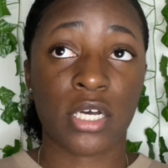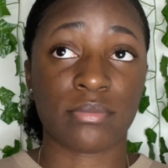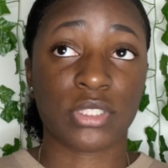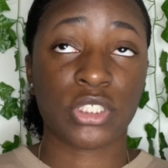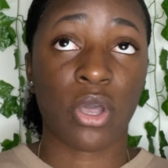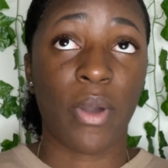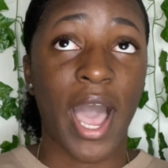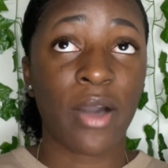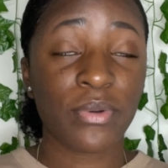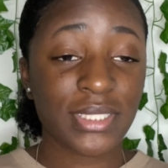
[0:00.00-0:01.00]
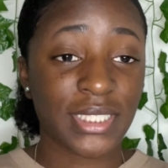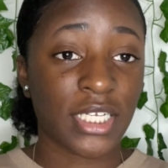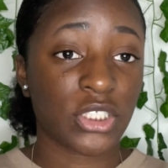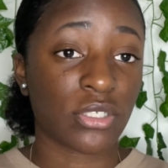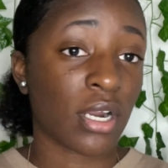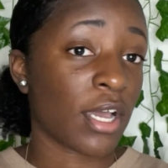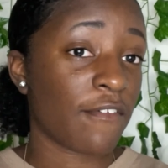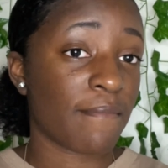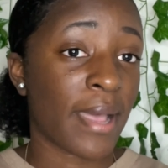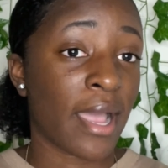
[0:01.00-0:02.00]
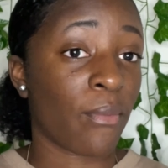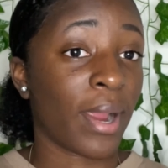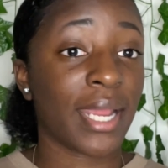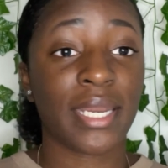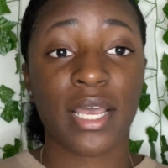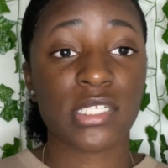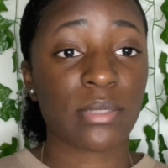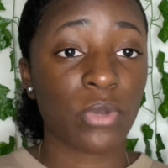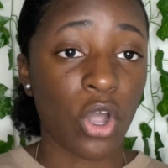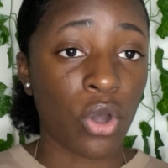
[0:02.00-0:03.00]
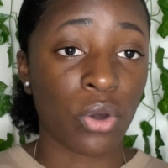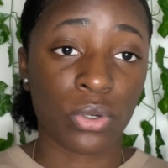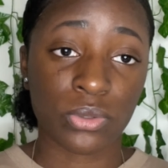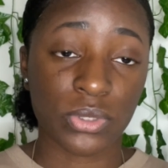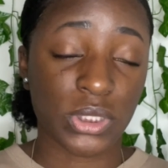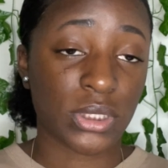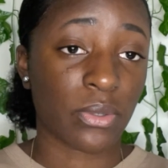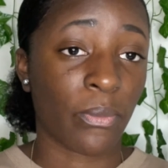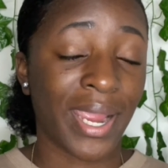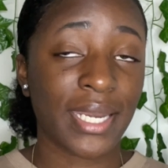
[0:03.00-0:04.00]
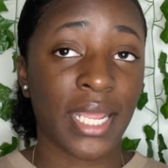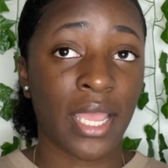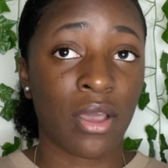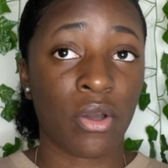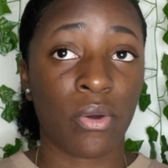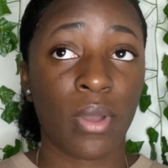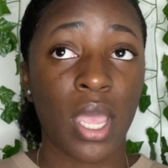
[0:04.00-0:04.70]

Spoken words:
So I would say start off by writing down some goals. Write down